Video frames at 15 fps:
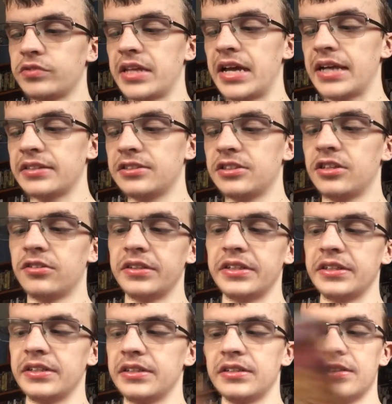of that
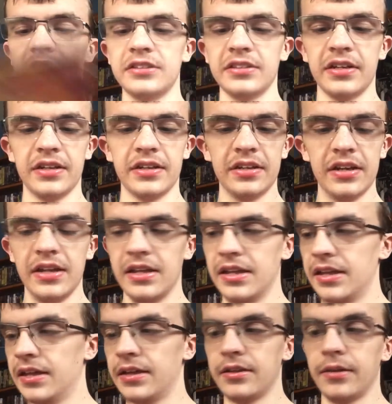series, and
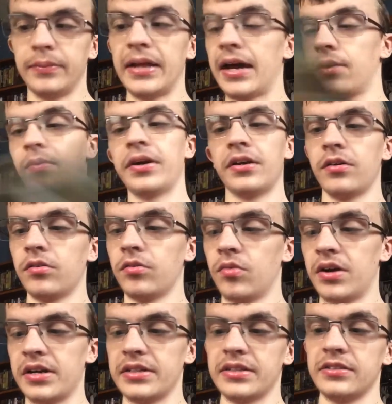the Black Widow
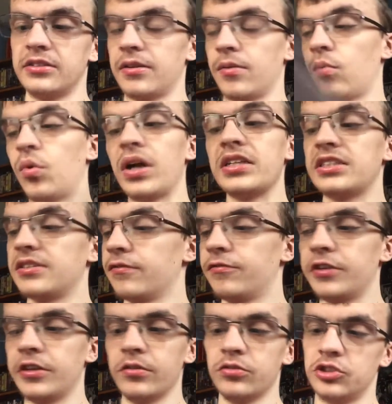ones, and Once and
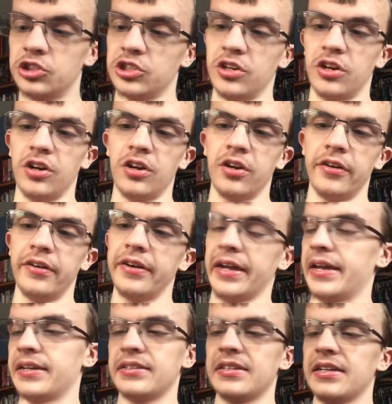Future,
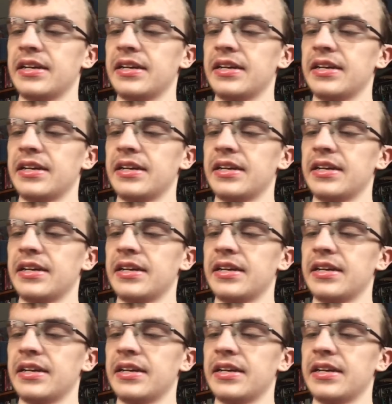and